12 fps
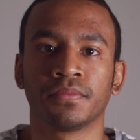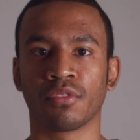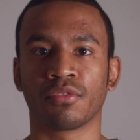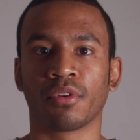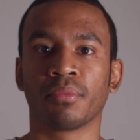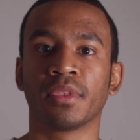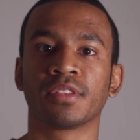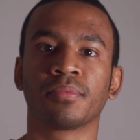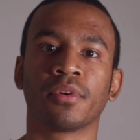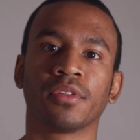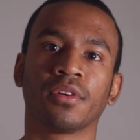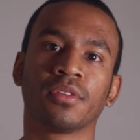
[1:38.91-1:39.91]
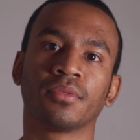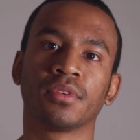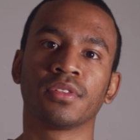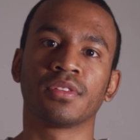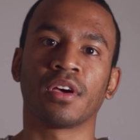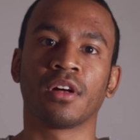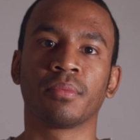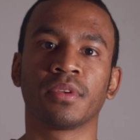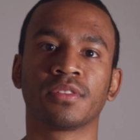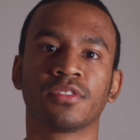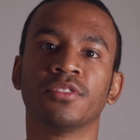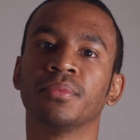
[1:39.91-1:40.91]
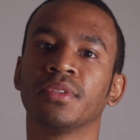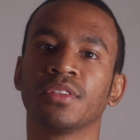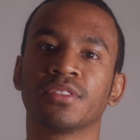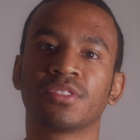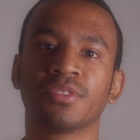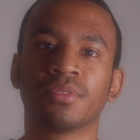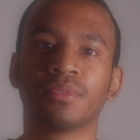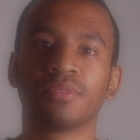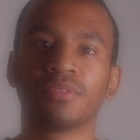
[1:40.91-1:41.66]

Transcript: From this point onwards, I'll be assuming you're shooting